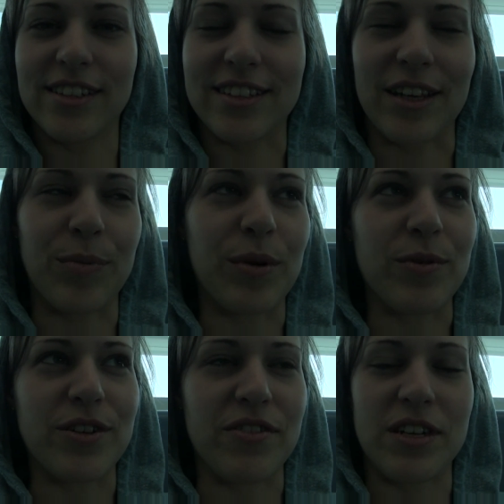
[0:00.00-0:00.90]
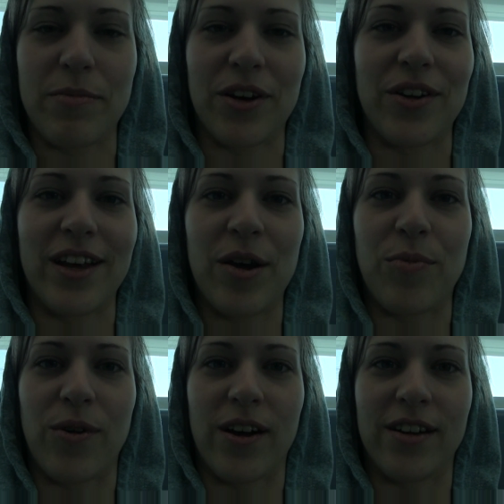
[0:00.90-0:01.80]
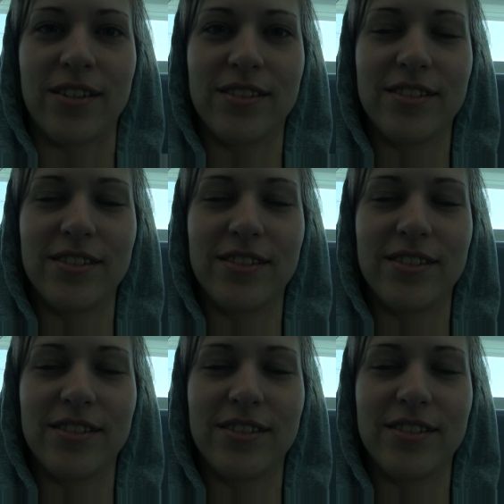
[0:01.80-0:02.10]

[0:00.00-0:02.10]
It's like pretty much every time I go to the airport.